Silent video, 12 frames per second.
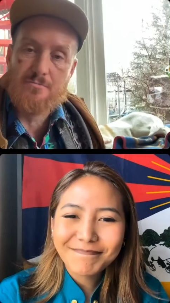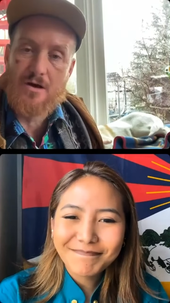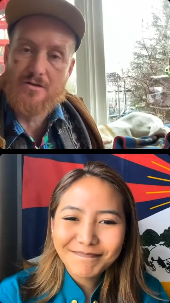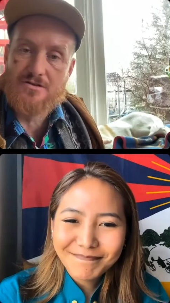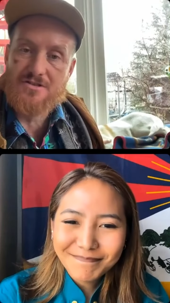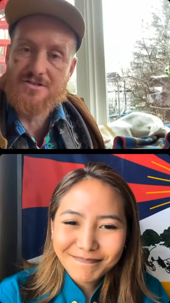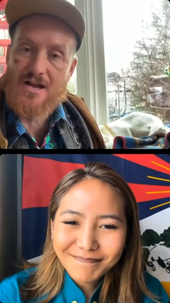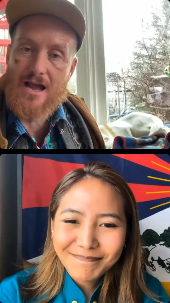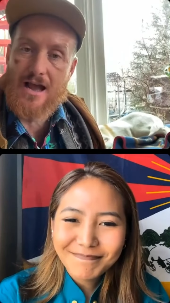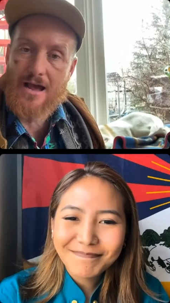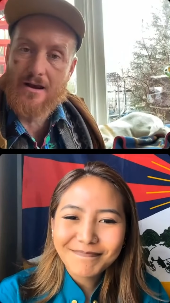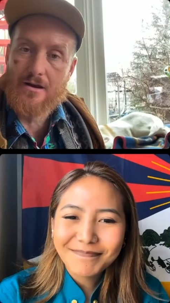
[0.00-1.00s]
Speaker 1: and brothers
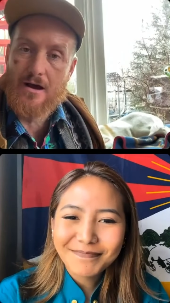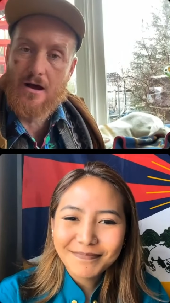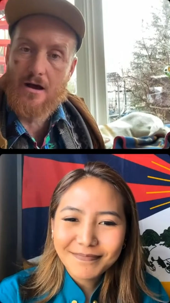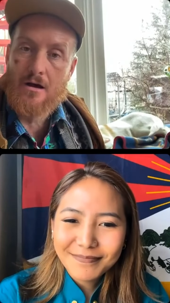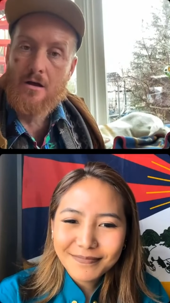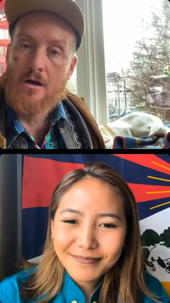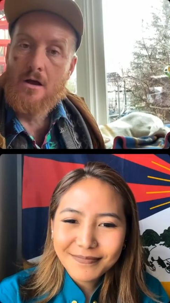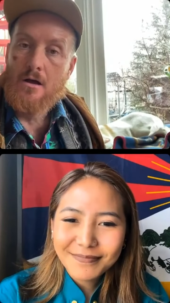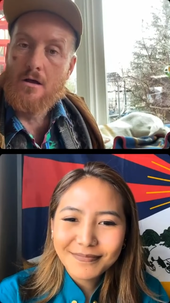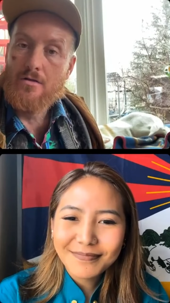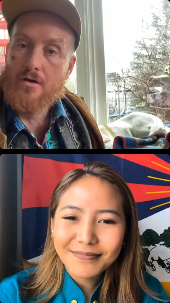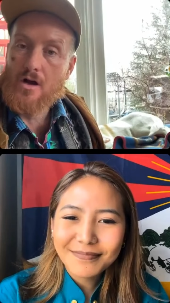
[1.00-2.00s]
and
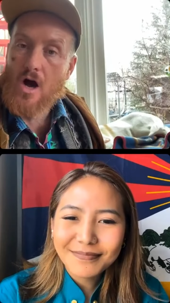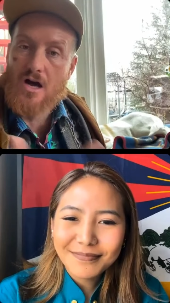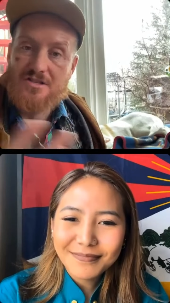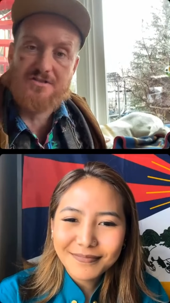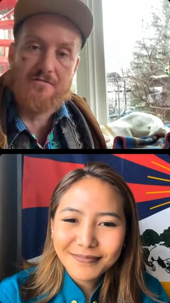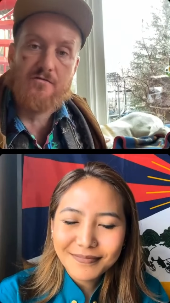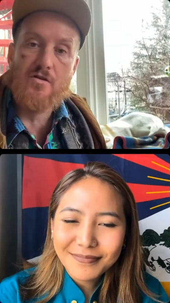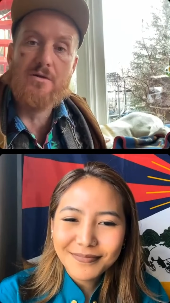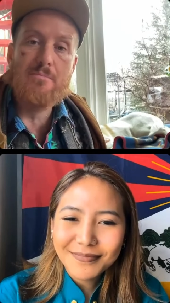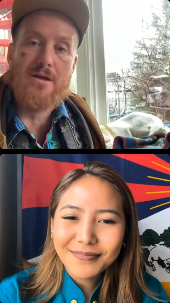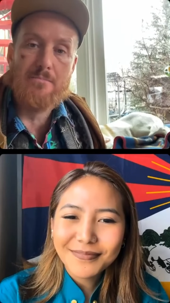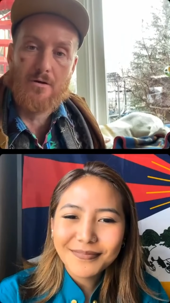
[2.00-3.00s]
the cause of free
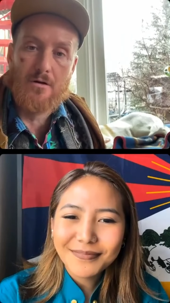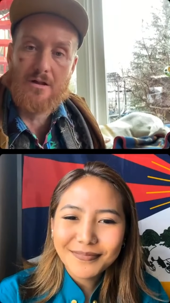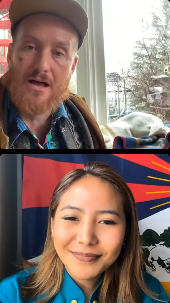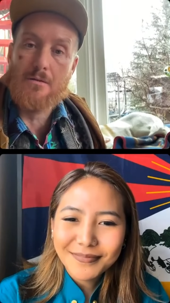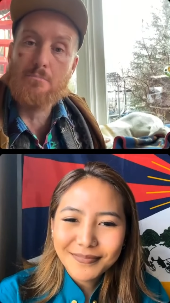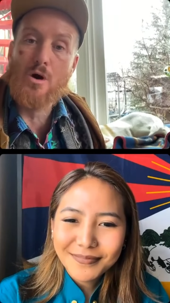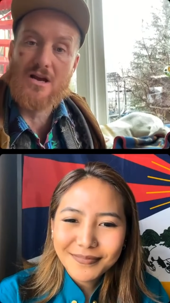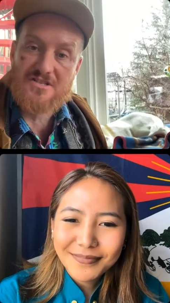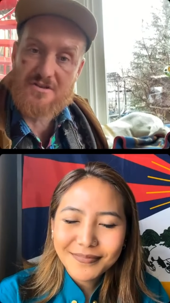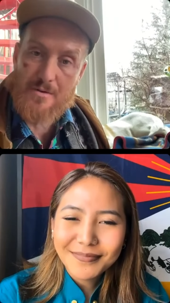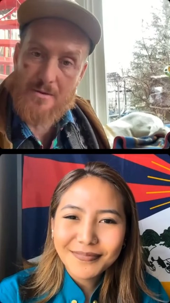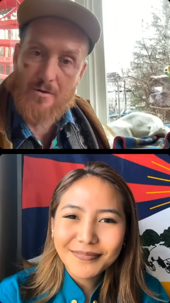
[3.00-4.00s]
people and
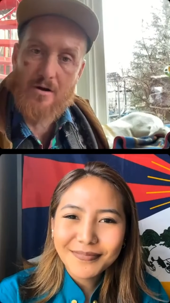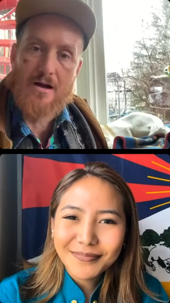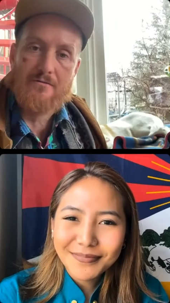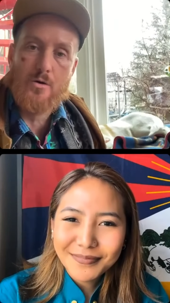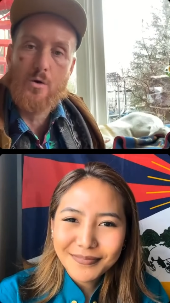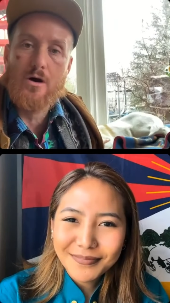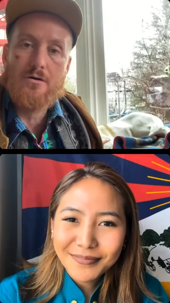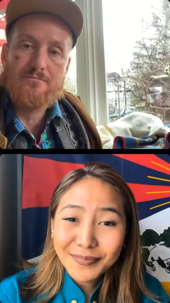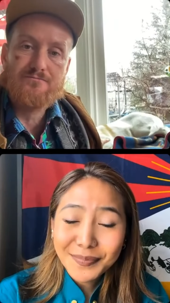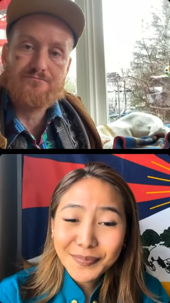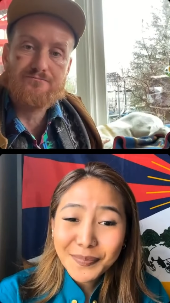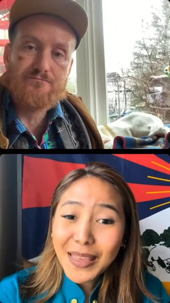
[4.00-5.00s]
oppressed people everywhere.
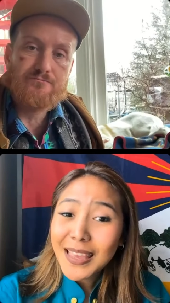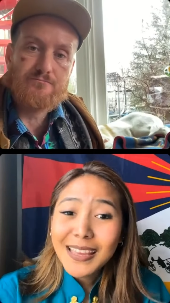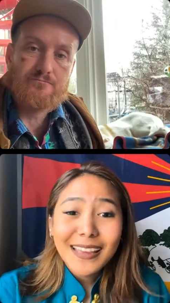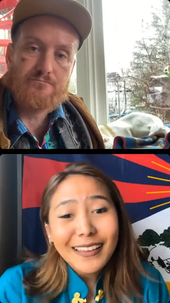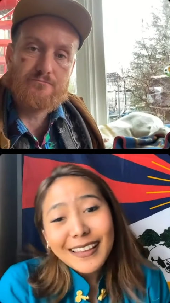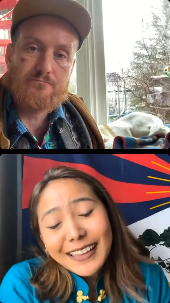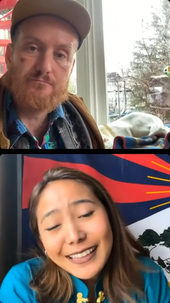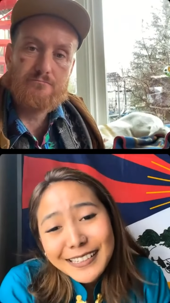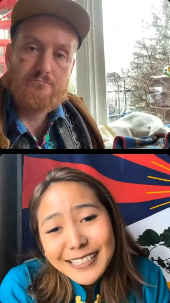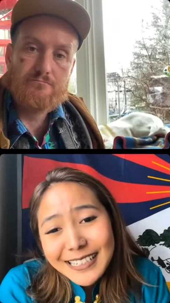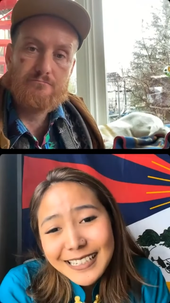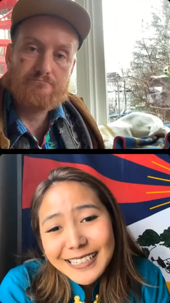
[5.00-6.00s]

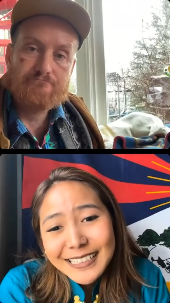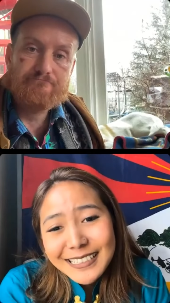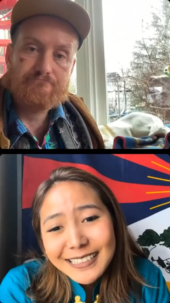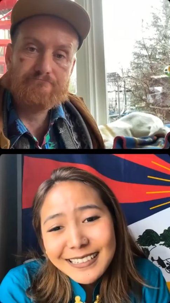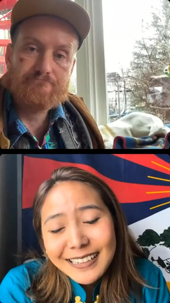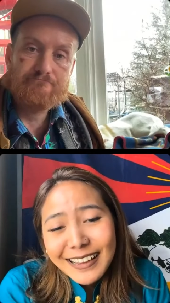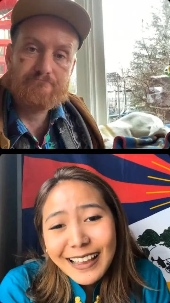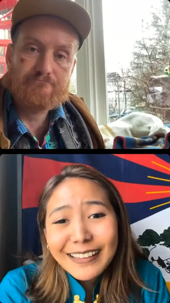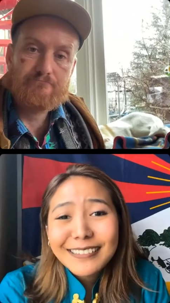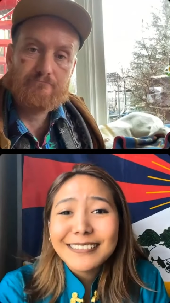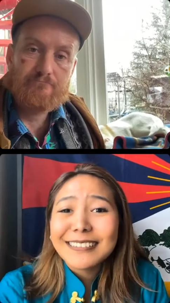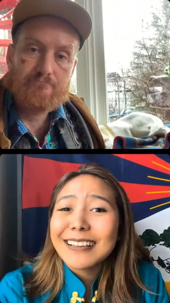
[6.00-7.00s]
Speaker 2: Indeed.
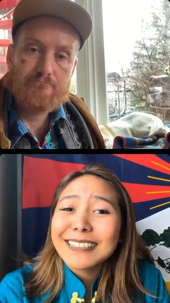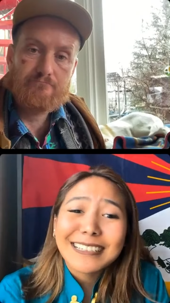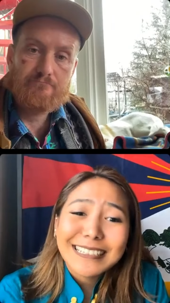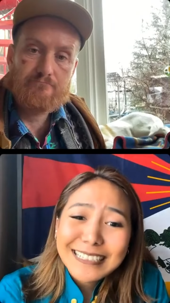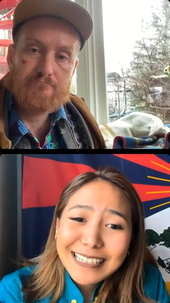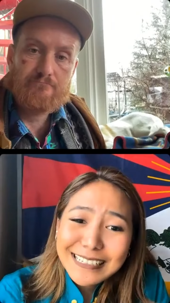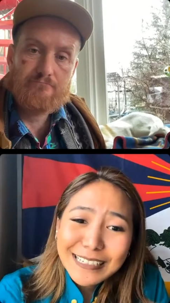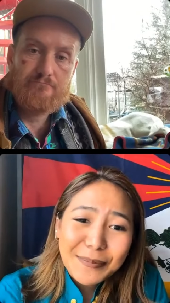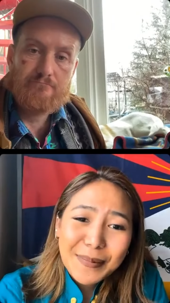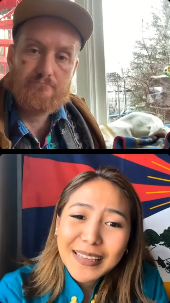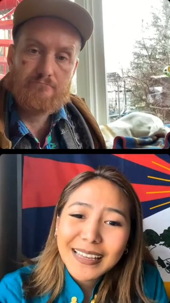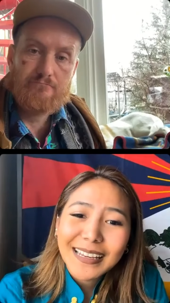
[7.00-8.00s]
And as I said at the
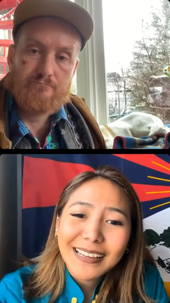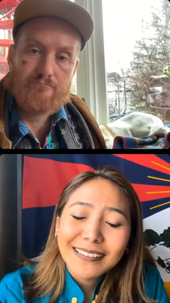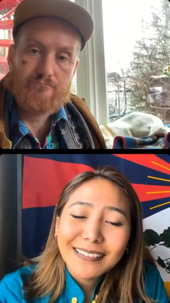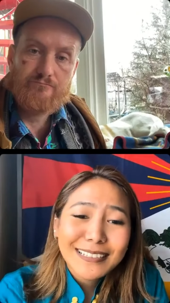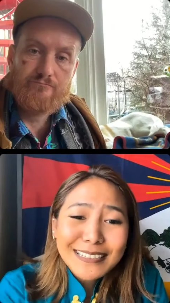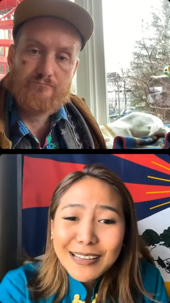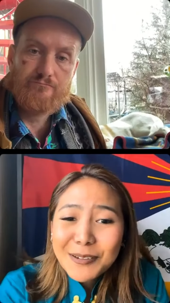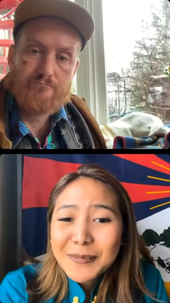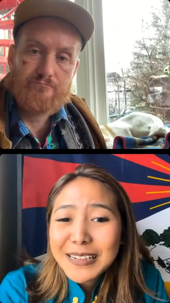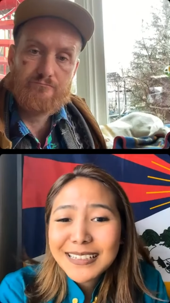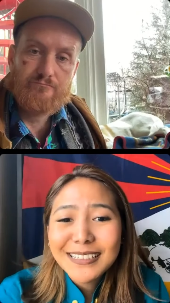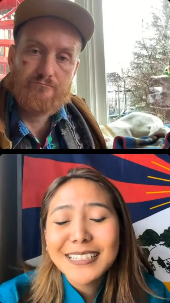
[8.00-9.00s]
beginning, the sun
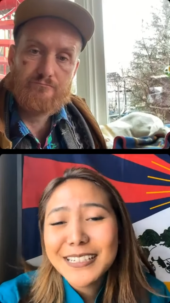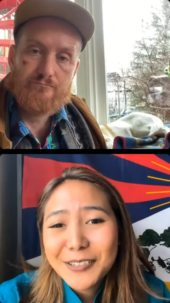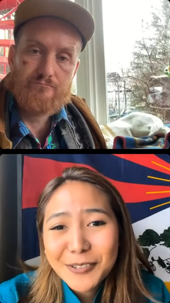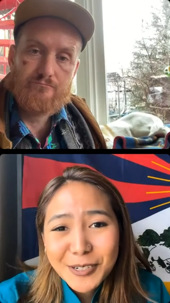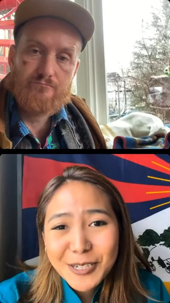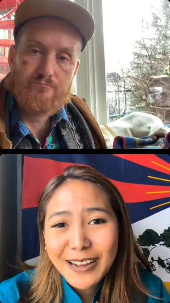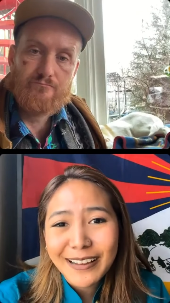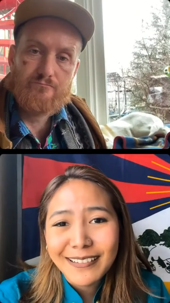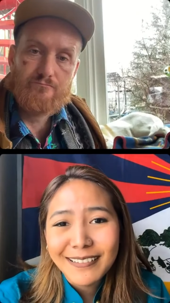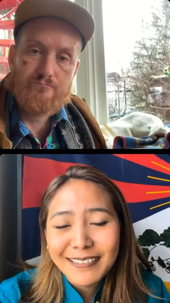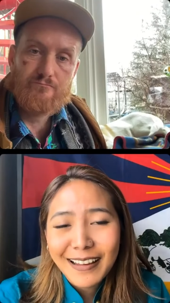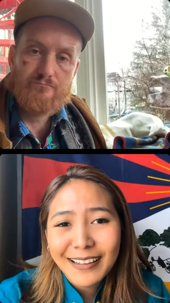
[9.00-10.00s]
will continue to
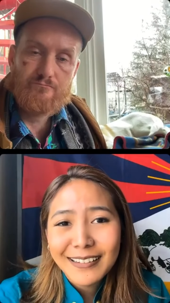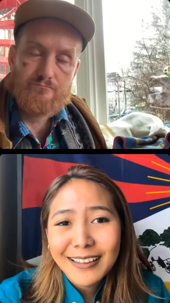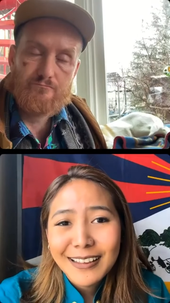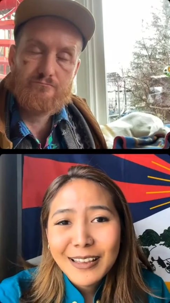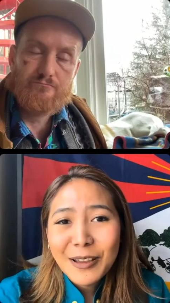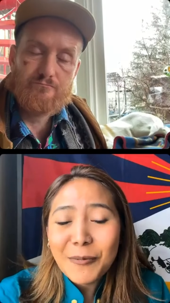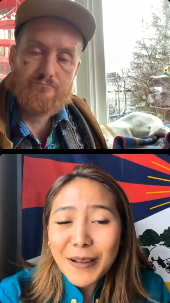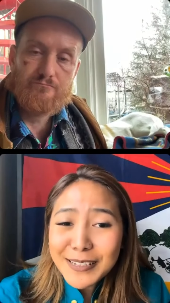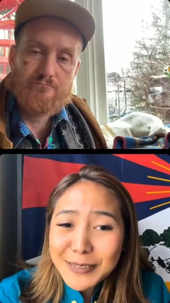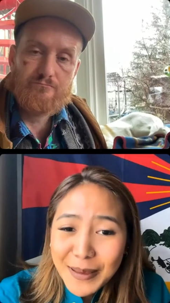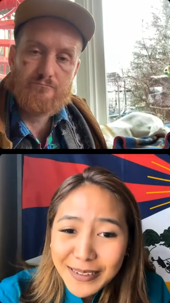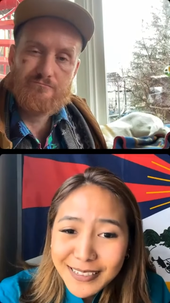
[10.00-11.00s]
shine. And when
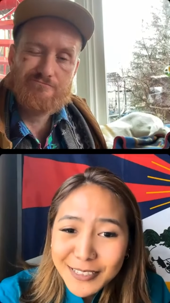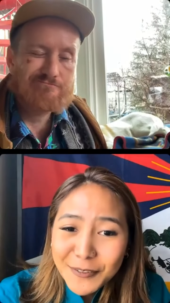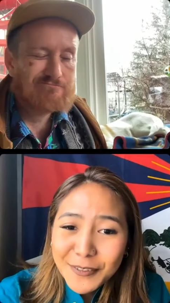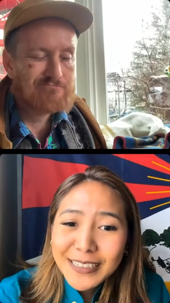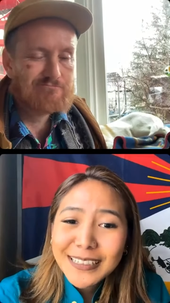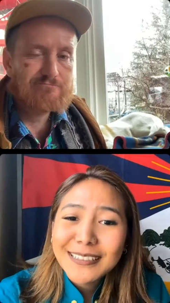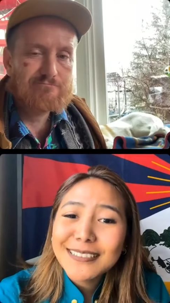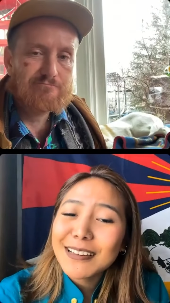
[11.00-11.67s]
Tibet is free, the